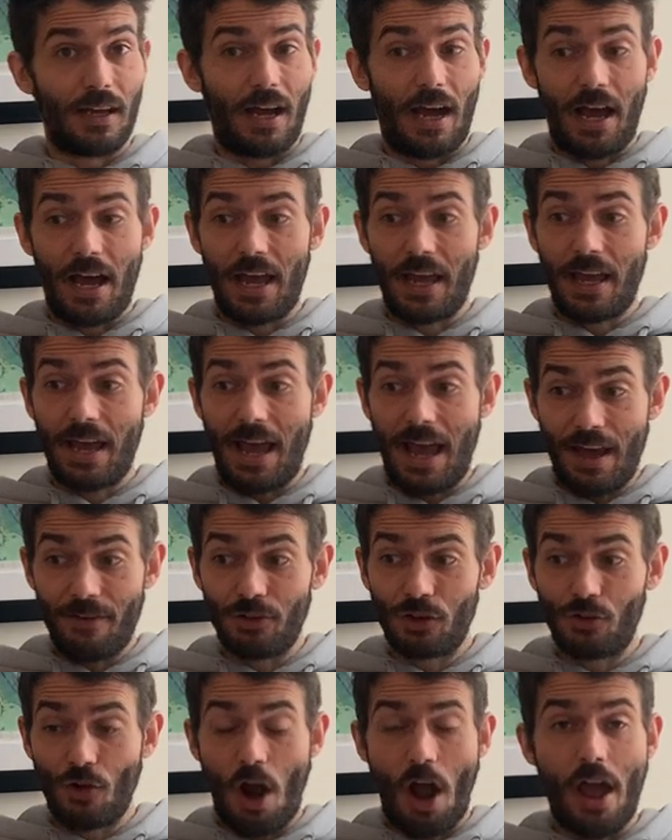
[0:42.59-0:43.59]
I have
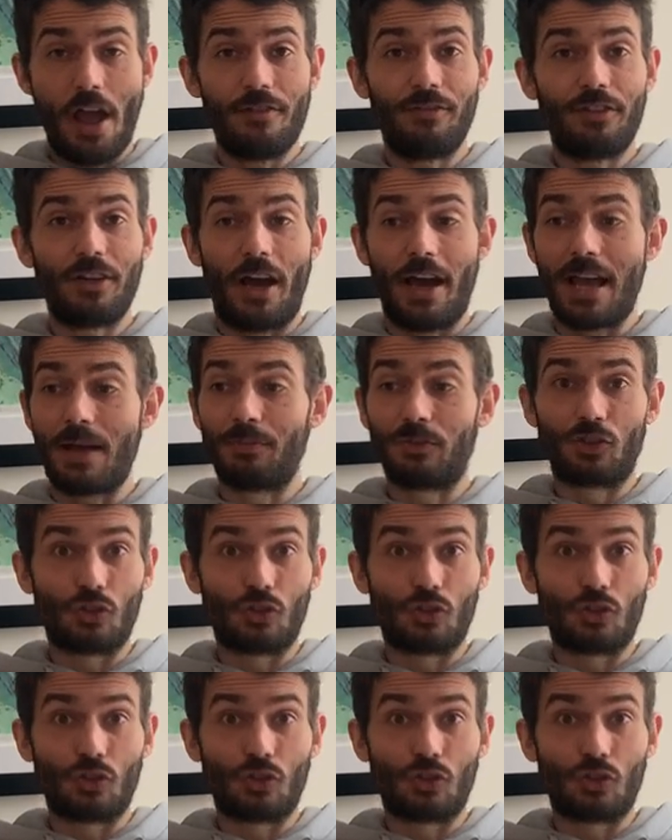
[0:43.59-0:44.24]
arrived, I am